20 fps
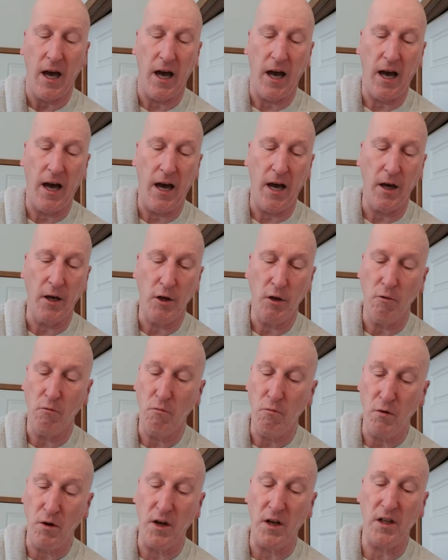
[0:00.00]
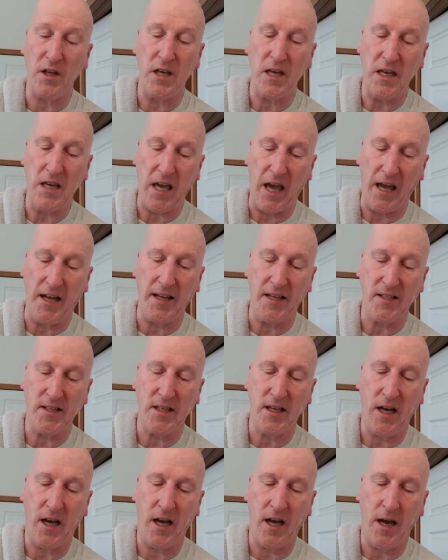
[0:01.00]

Uh, you really get it.